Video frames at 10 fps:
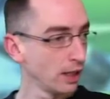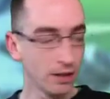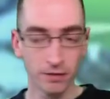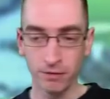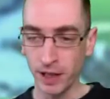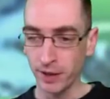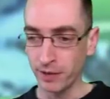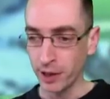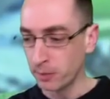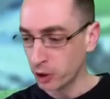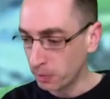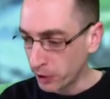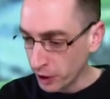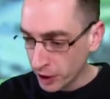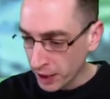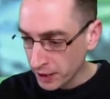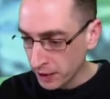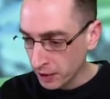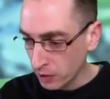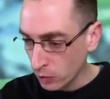very, very much appreciated,
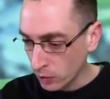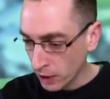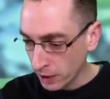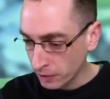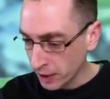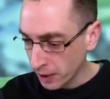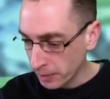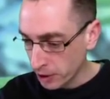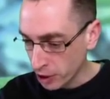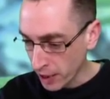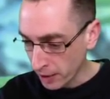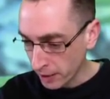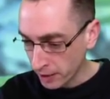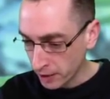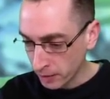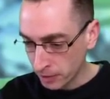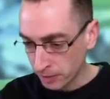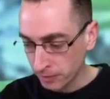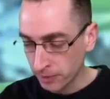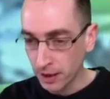and all goes to help the channel in terms
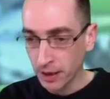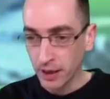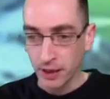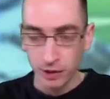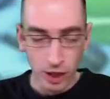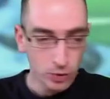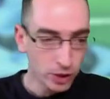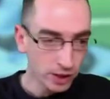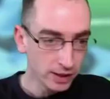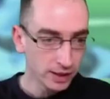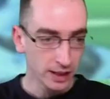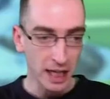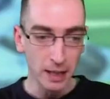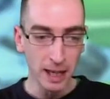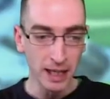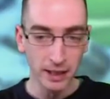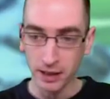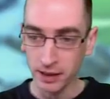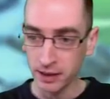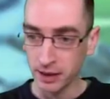of tokens,
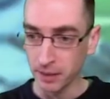kingmakers,